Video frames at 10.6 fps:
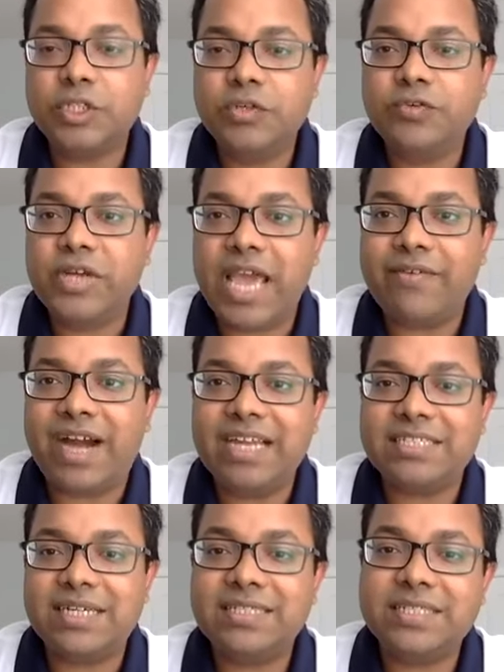You would have higher
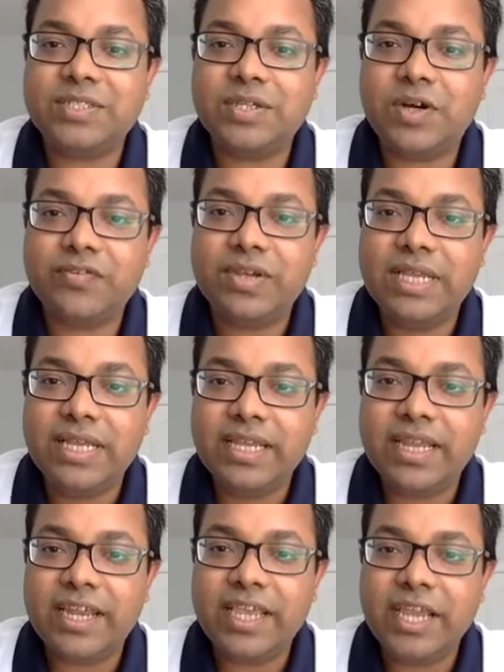chances of
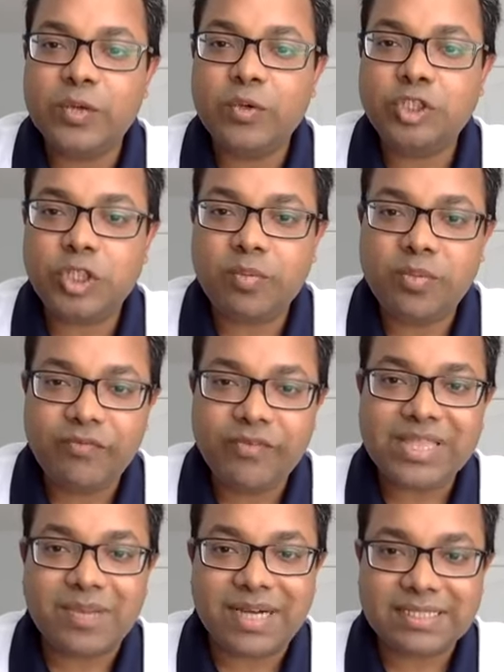getting into a job with
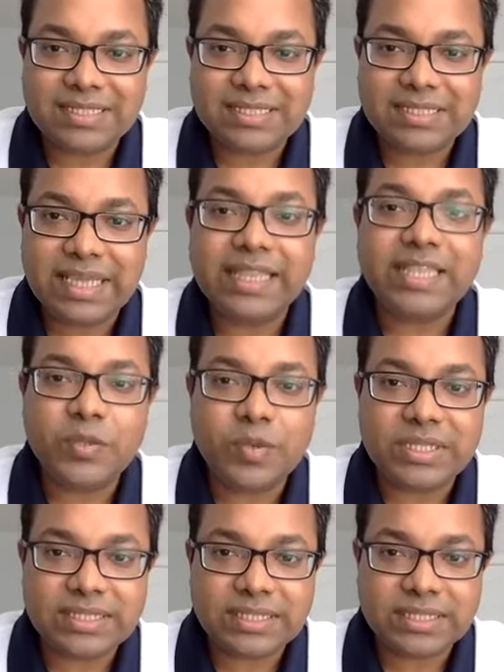a master's in the
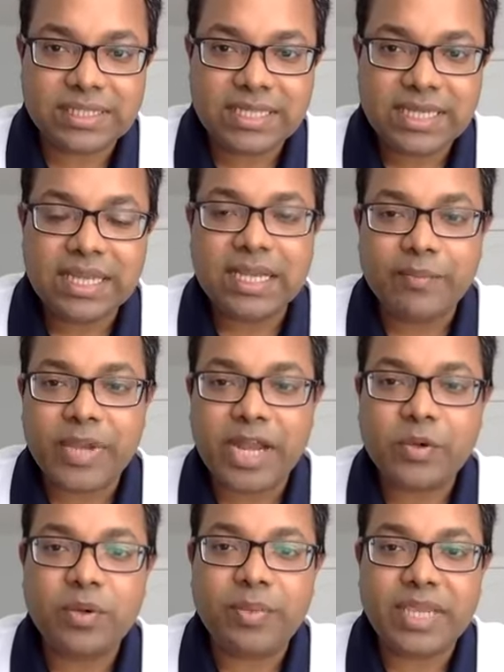US compared
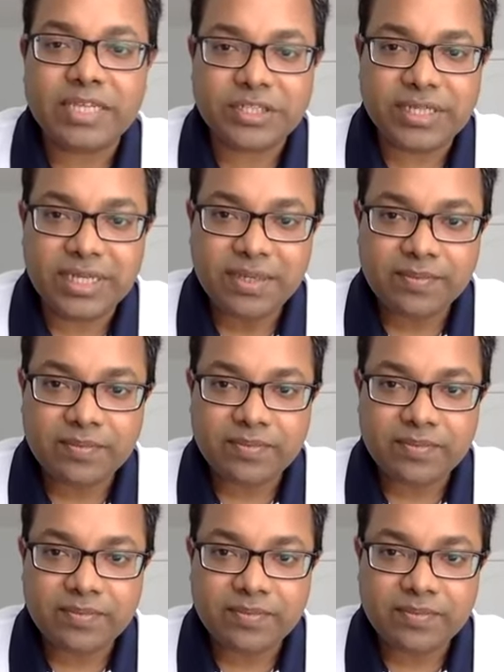to a PhD,